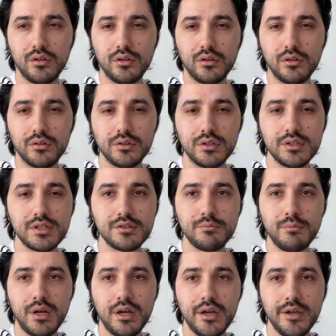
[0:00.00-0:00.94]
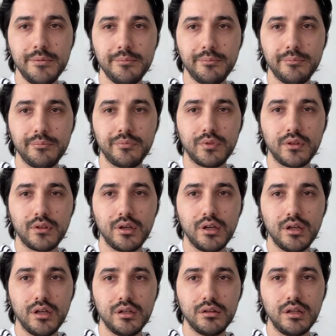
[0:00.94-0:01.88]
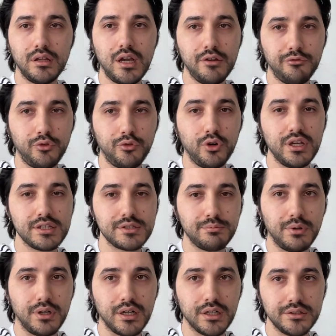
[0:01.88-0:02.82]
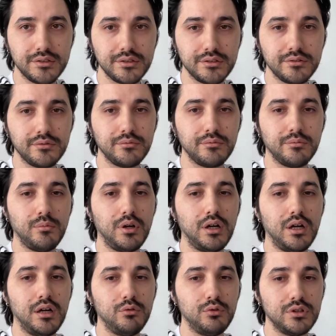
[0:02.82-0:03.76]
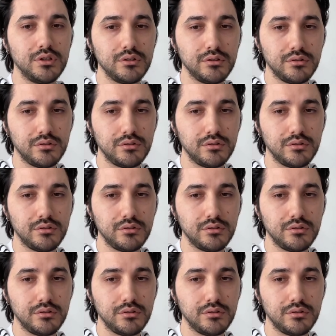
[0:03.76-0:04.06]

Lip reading: this is my LifeOS part. I will